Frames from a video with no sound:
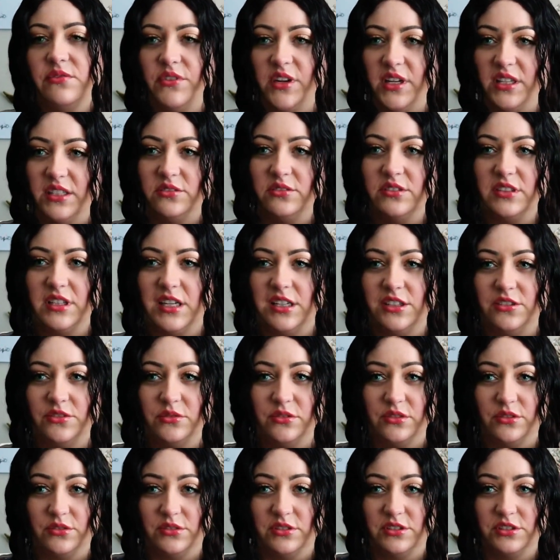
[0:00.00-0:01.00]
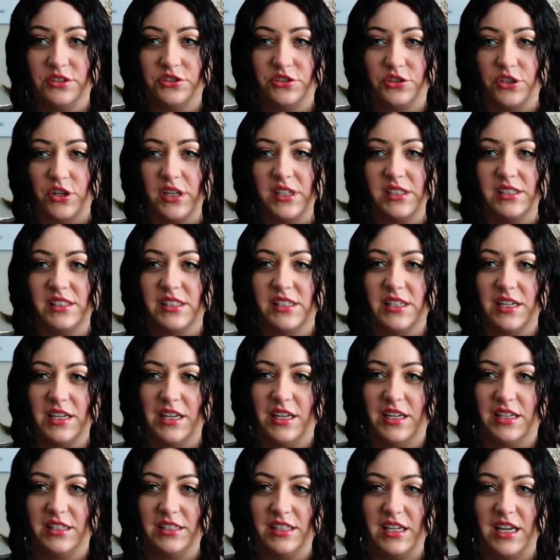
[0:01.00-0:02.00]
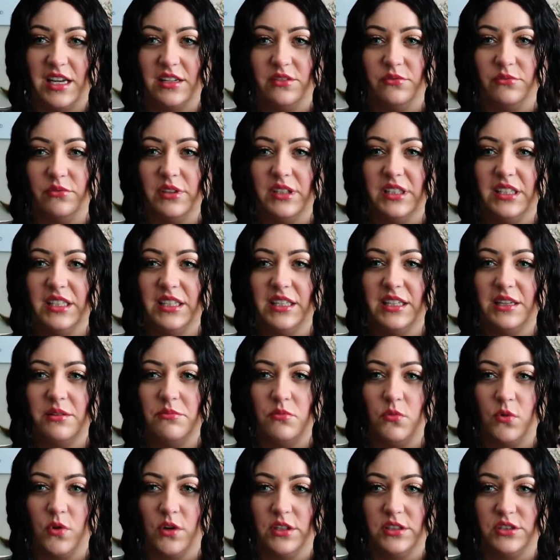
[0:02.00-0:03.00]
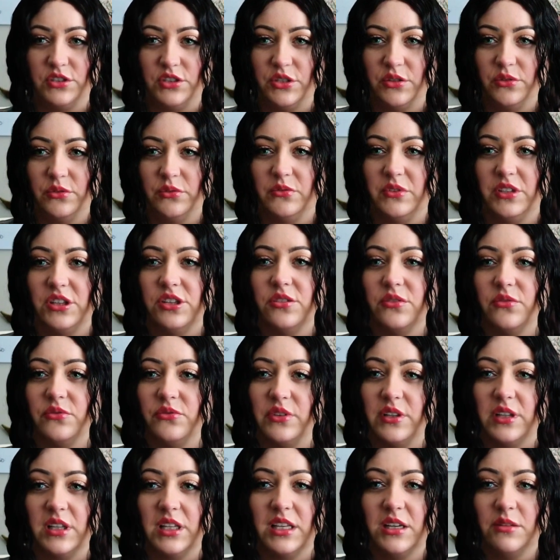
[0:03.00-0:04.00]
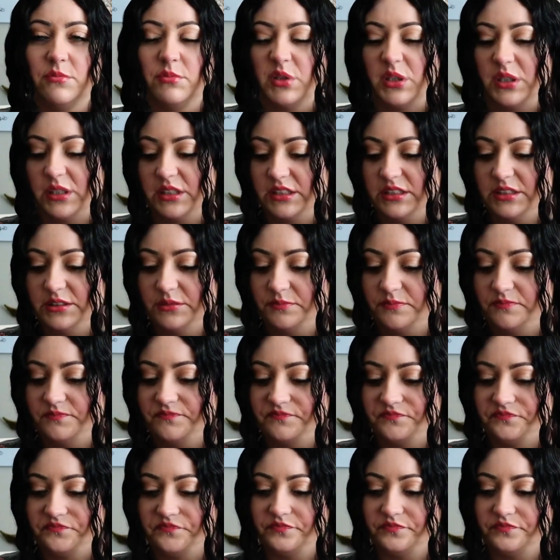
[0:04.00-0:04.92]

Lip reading: vital that you learn to trust and really get more in tune with your feeling body